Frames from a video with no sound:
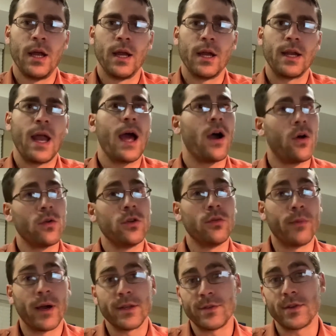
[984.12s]
Now you
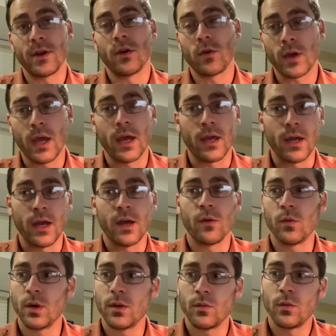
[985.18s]
might say, okay, Kay,
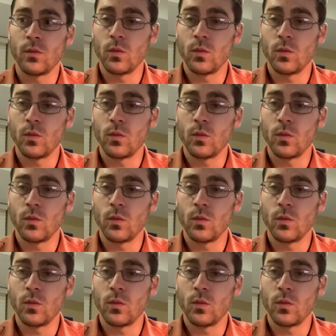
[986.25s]
what